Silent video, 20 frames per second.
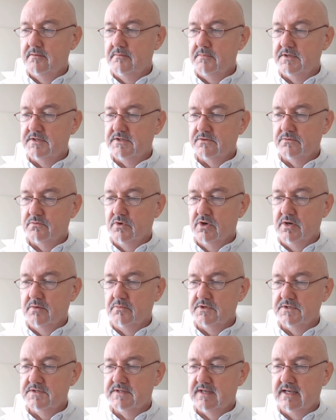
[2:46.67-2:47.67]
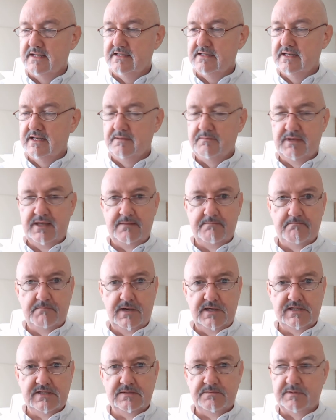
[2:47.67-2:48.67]
Mrs. Wormwood said to him, "It
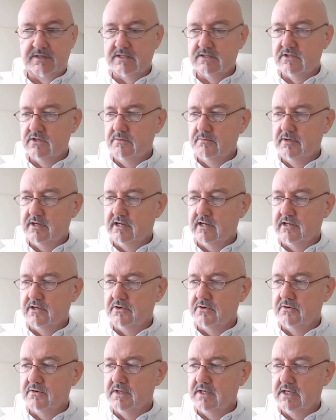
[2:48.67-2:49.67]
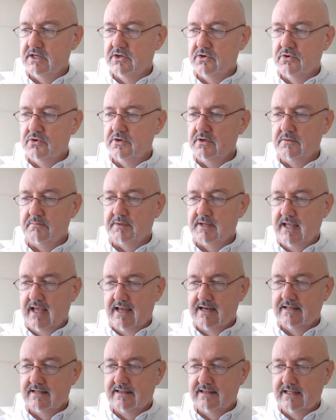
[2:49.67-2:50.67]
must be superglue. It couldn't be
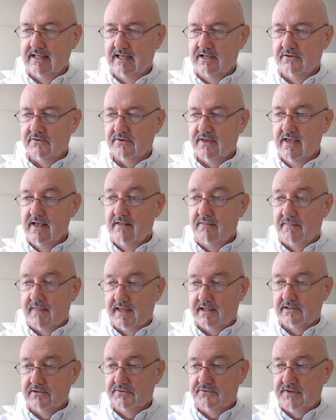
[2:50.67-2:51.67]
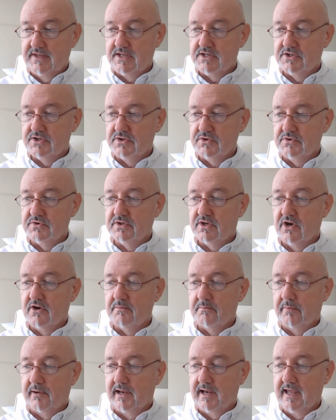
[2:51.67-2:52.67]
anything else. That'll teach you to go
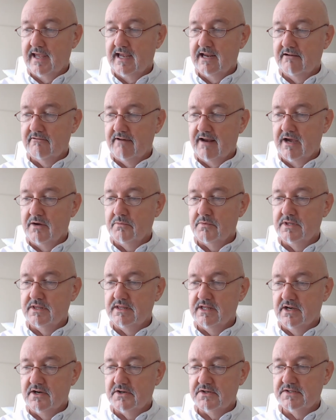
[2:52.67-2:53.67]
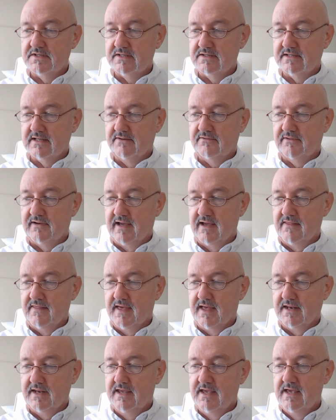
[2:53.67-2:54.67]
playing around with nasty stuff like
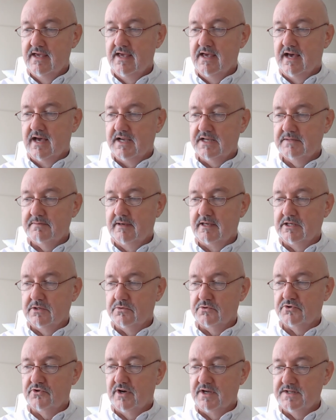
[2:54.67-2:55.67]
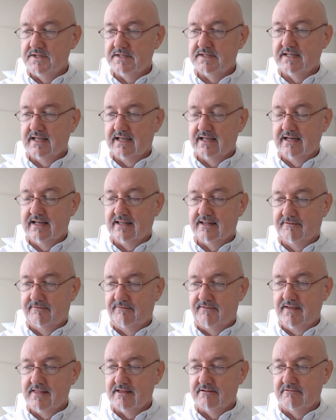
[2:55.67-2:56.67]
that. I expect you were trying to stick another
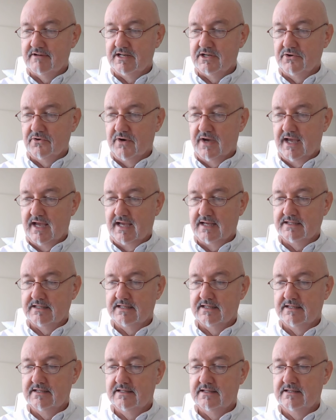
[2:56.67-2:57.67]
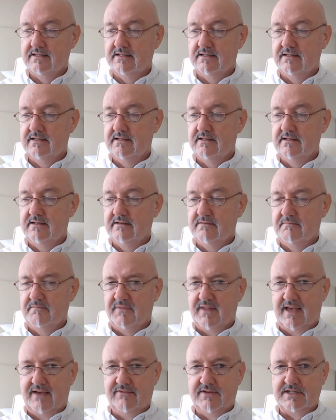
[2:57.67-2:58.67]
feather in your hat."
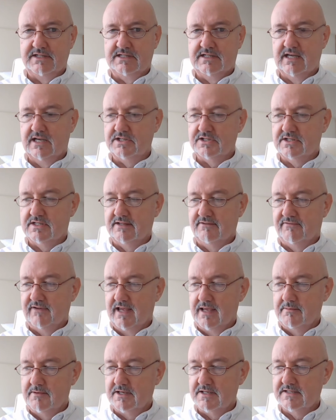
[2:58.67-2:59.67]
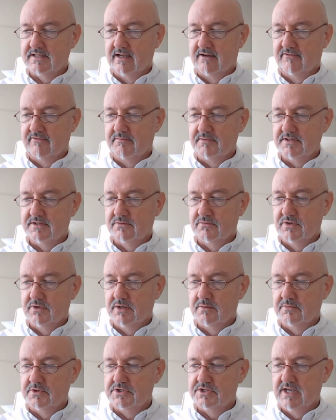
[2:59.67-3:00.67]
"I haven't touched the flaming stuff," Mr.
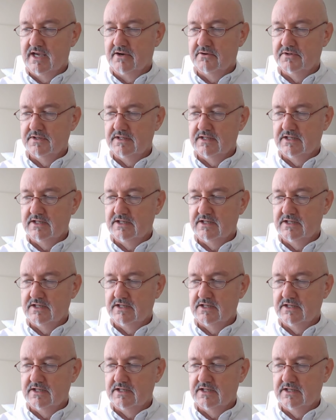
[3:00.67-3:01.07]
Wormwood shouted.